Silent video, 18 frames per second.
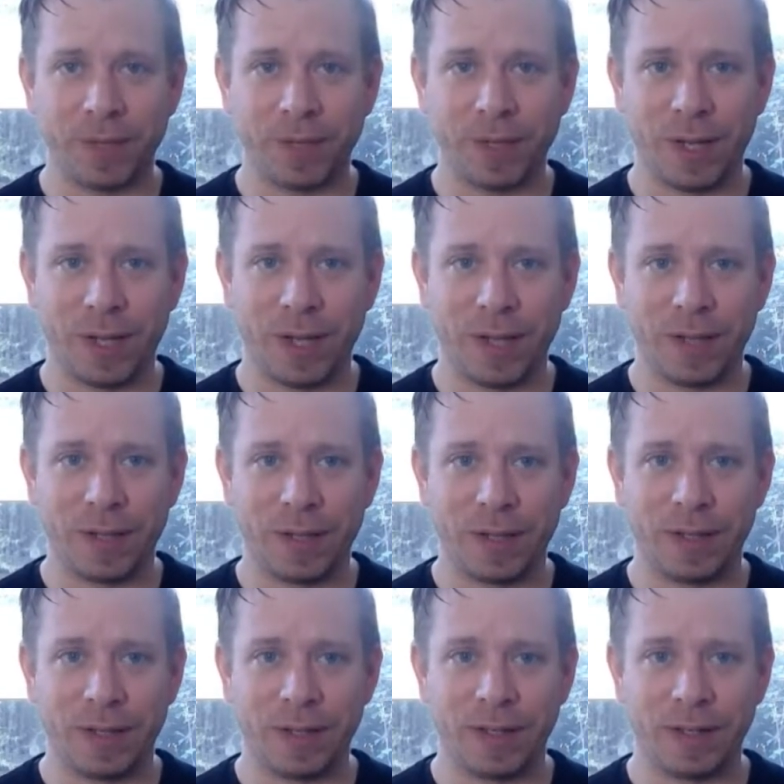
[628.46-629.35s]
and
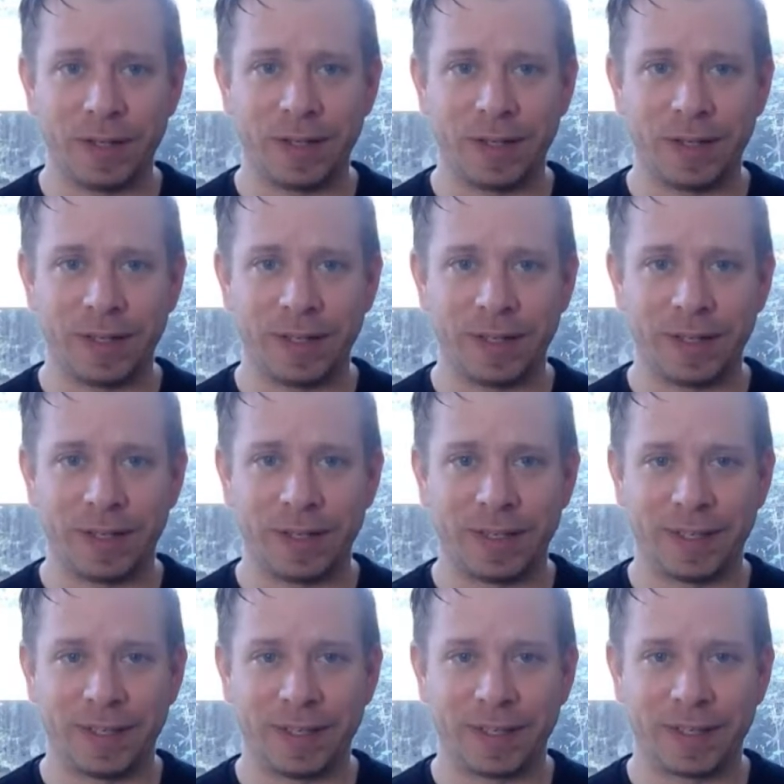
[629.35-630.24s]
then
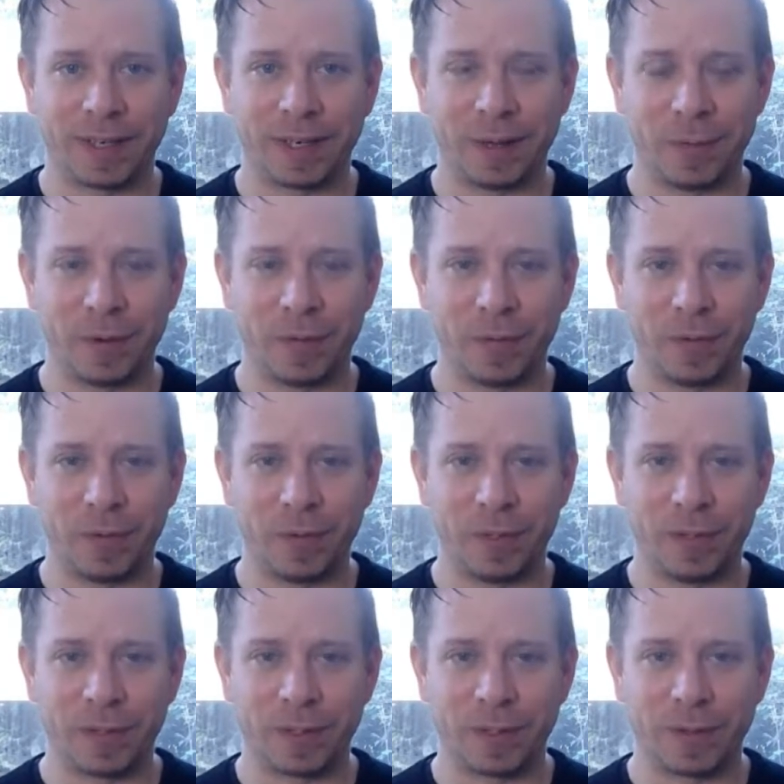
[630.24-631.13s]
coming
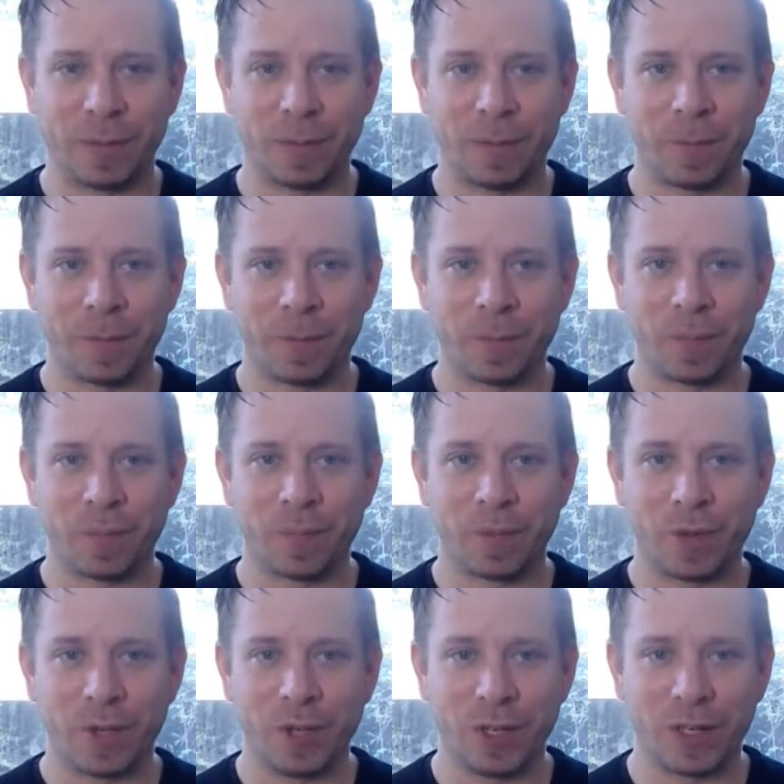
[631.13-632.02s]
forwards.
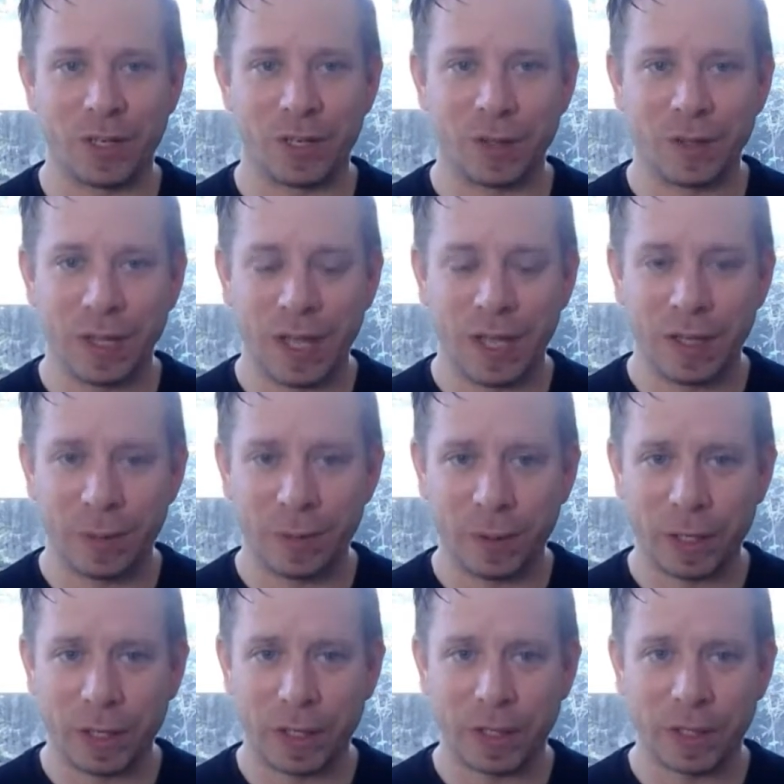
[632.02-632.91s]
Good. And then
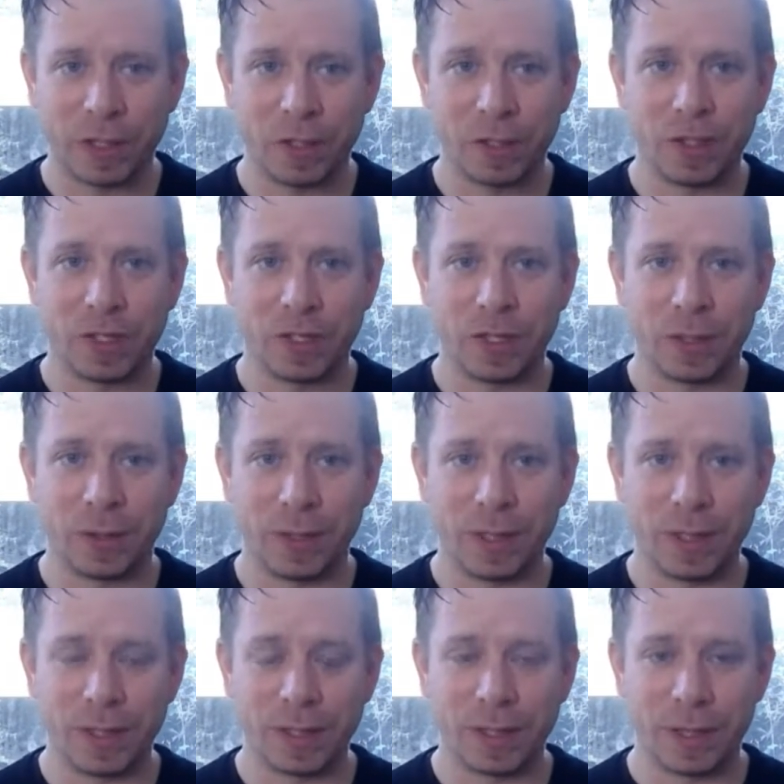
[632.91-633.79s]
what I'd like you to do
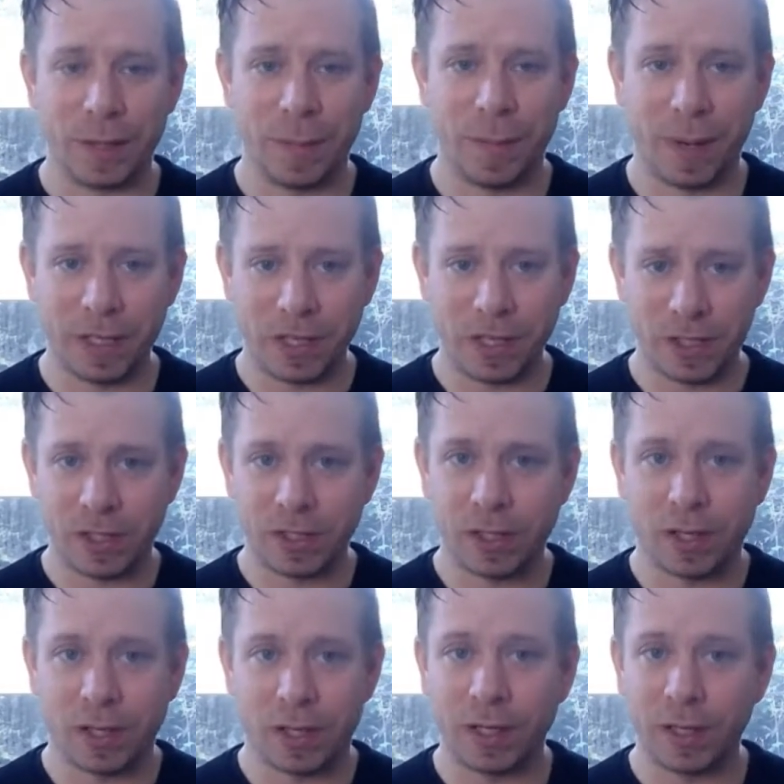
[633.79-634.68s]
is imagine
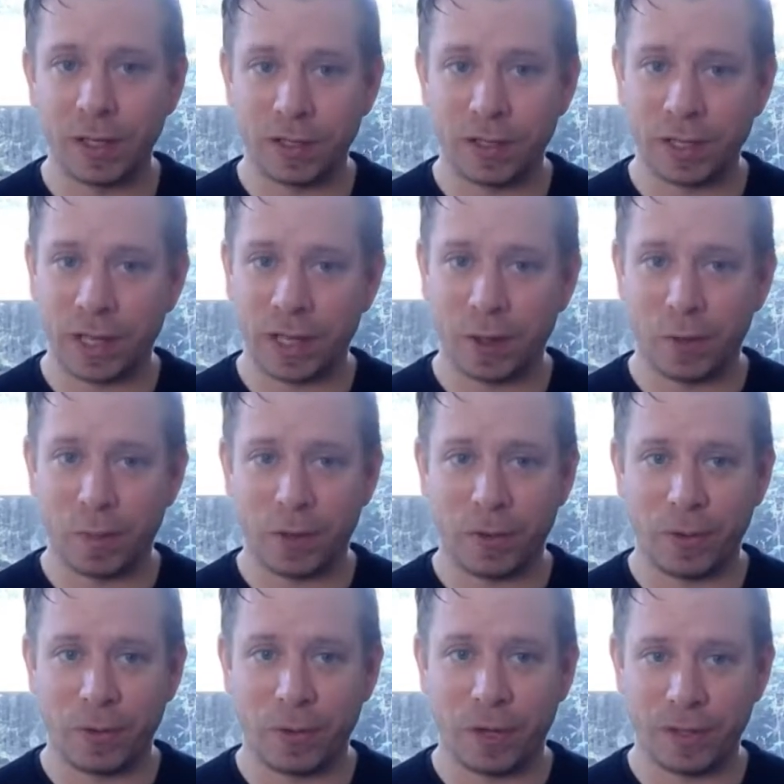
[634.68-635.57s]
tucking the
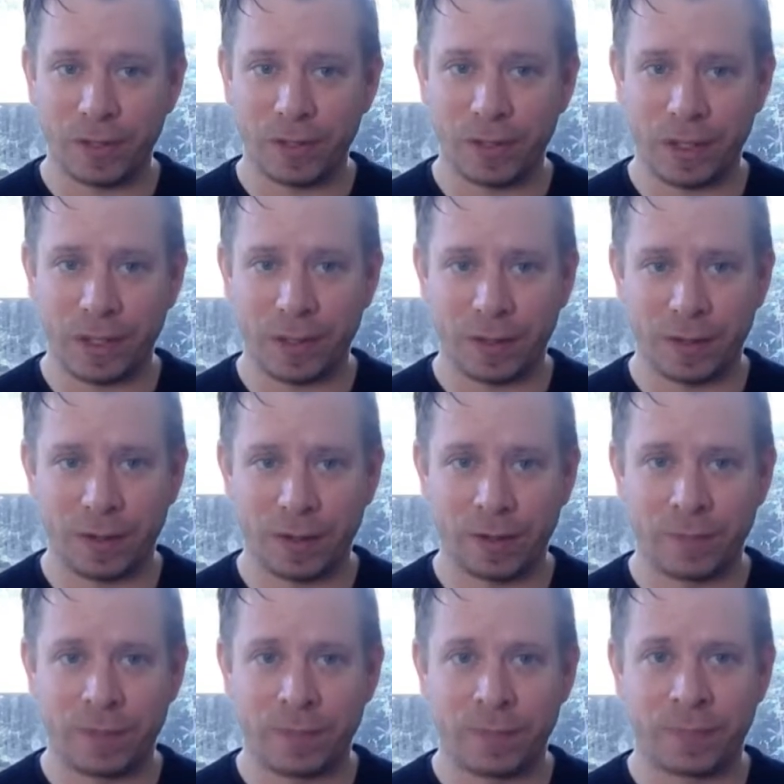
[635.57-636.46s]
tailbone underneath.
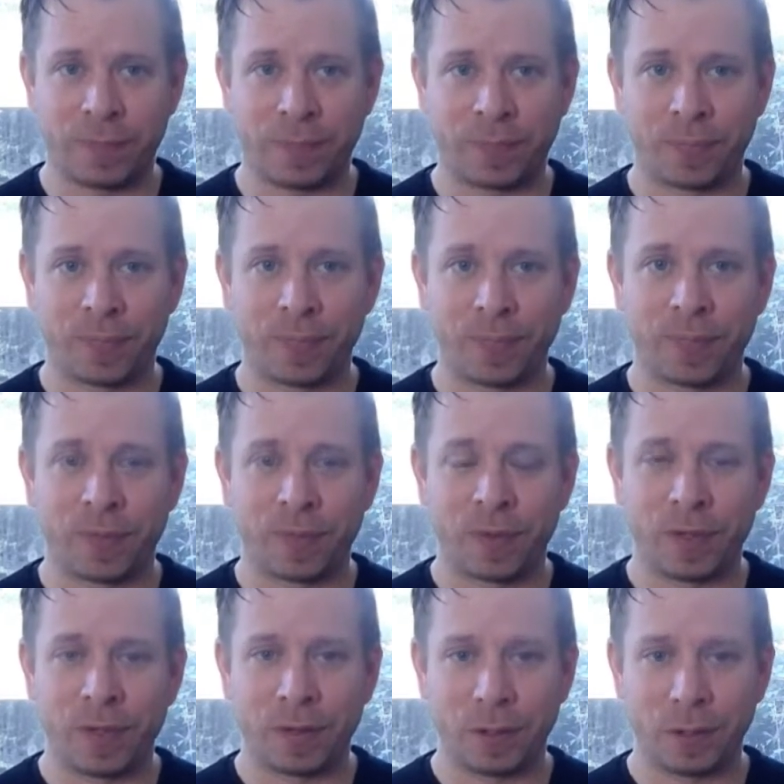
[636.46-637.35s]

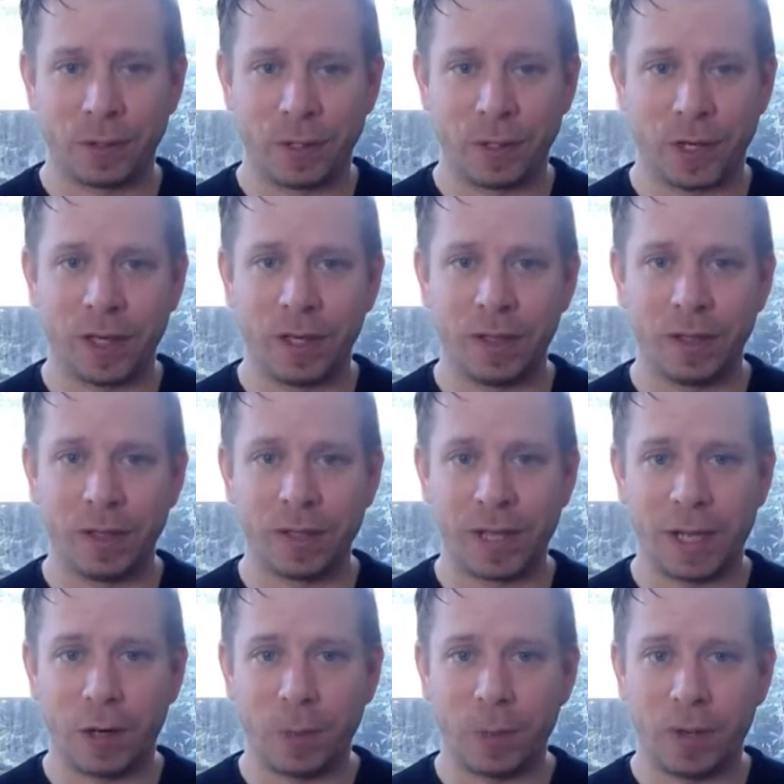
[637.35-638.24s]
So tucking the
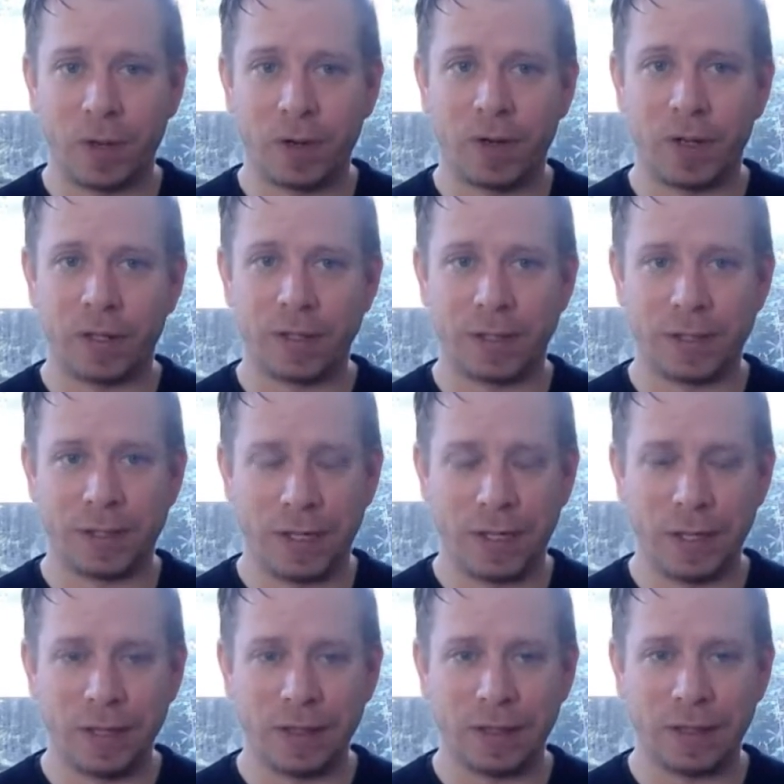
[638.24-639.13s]
tailbone
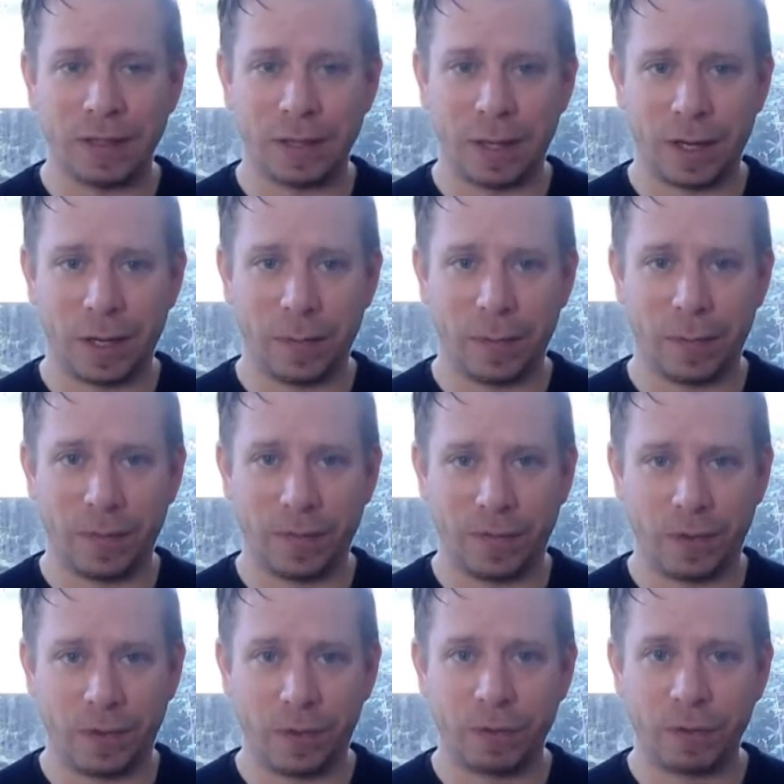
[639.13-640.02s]
underneath
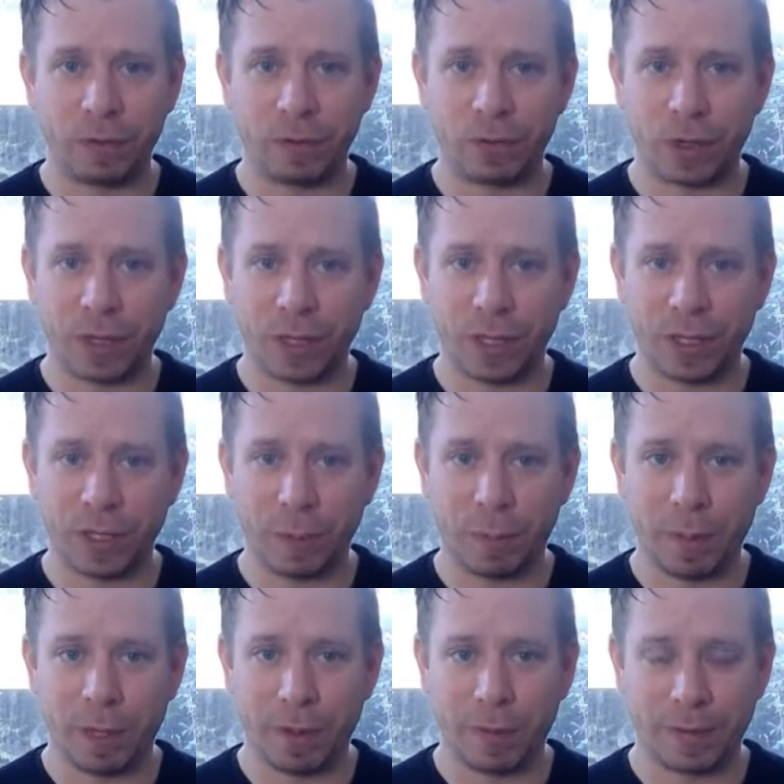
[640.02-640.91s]
involves rocking the
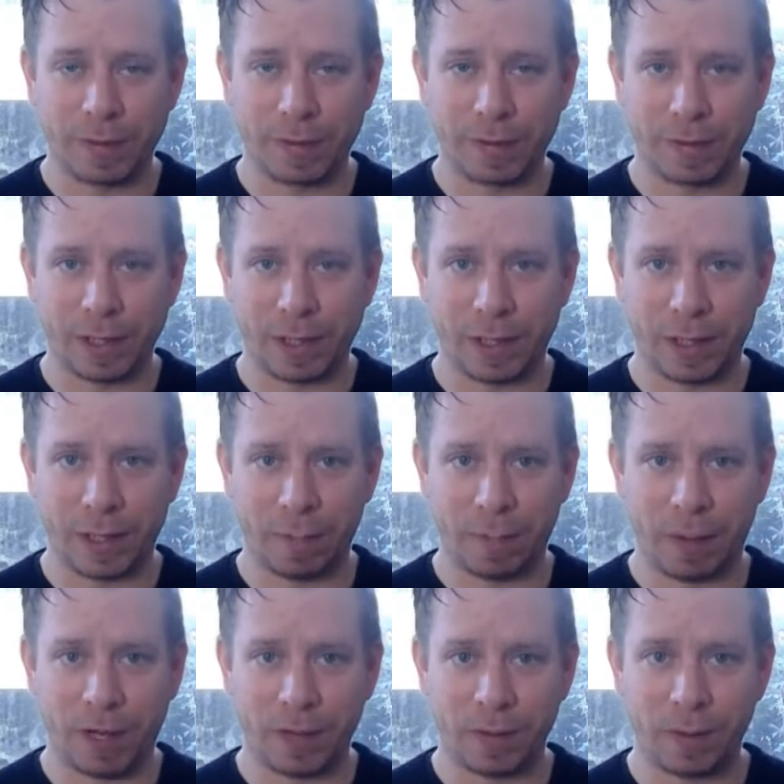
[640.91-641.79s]
pelvis slightly
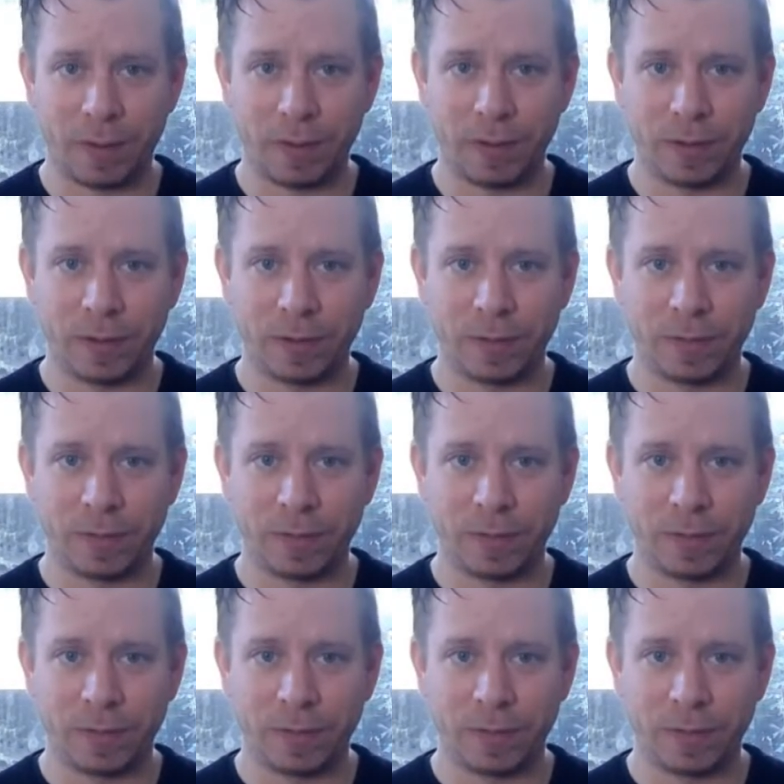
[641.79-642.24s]
backwards